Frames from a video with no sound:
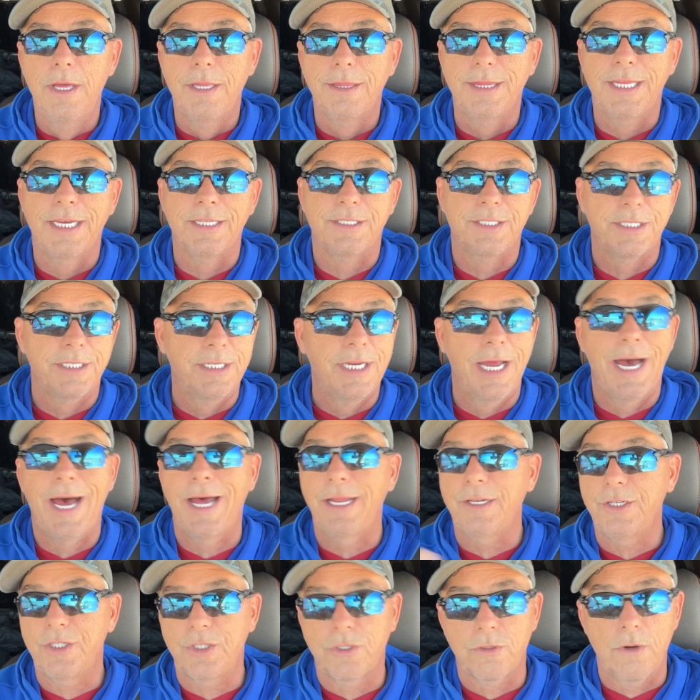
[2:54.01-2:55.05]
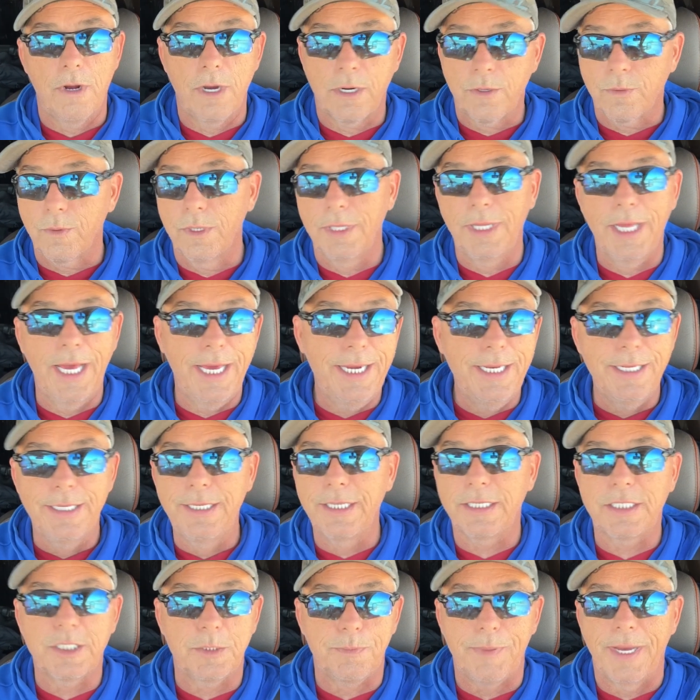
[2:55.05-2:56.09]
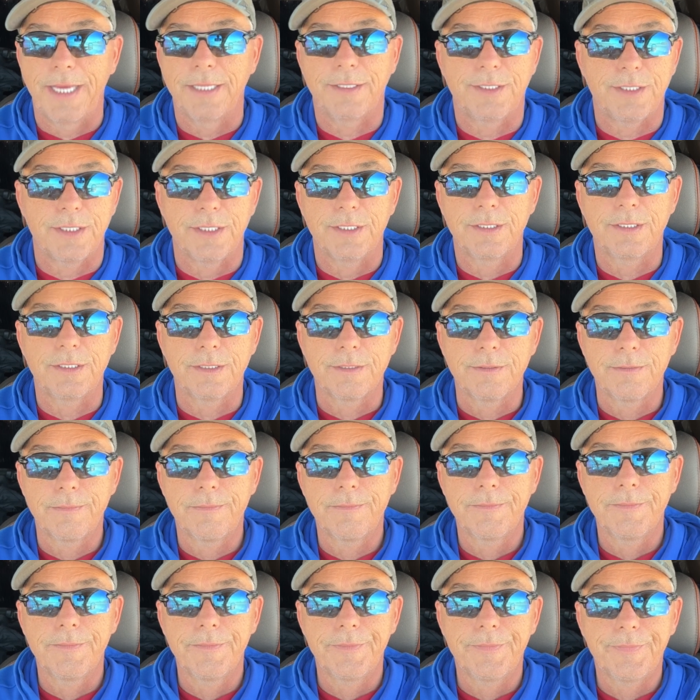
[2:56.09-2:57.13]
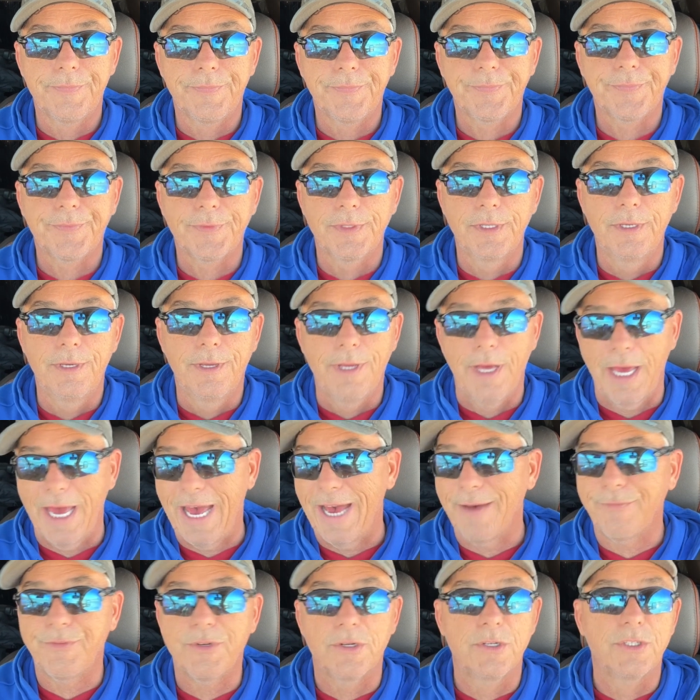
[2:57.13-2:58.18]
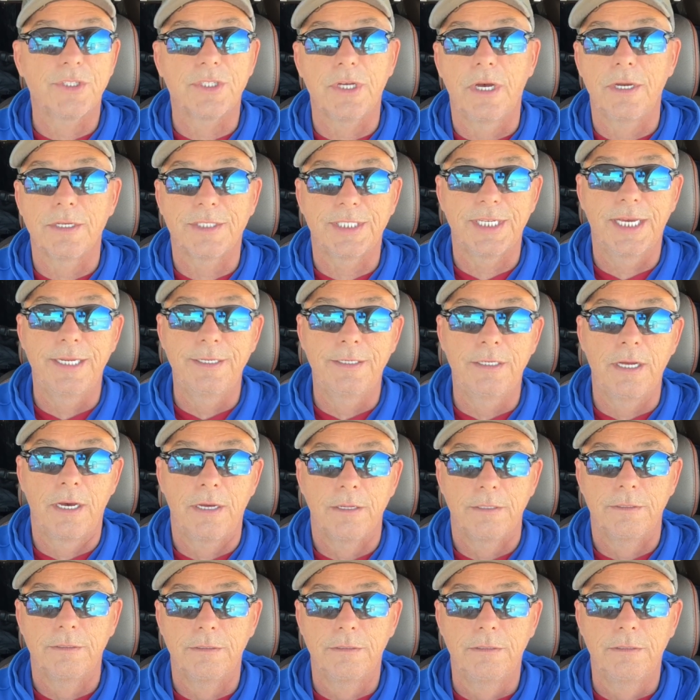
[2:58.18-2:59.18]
that's not truck related expenses after it's all said and done.